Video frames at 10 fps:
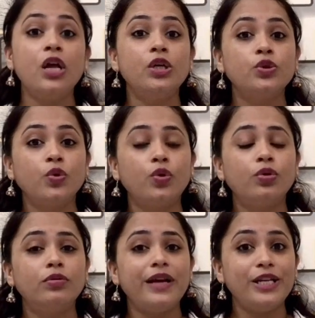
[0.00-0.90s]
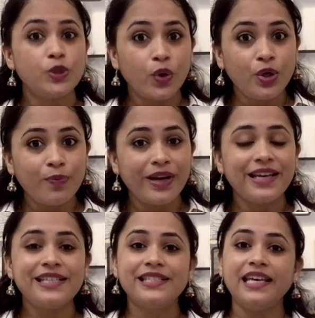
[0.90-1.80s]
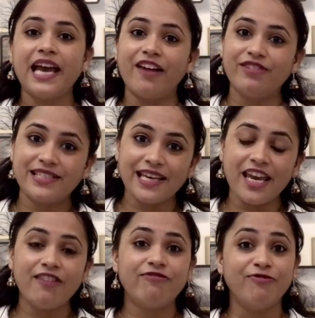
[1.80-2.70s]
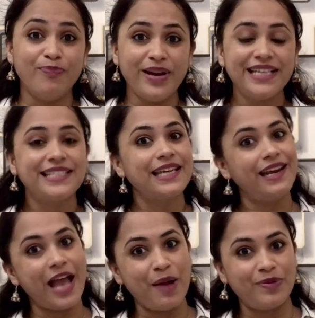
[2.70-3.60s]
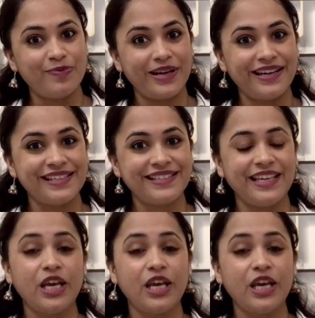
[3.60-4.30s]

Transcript: So enjoy your pregnancy, have a safe, blessed and happy pregnancy.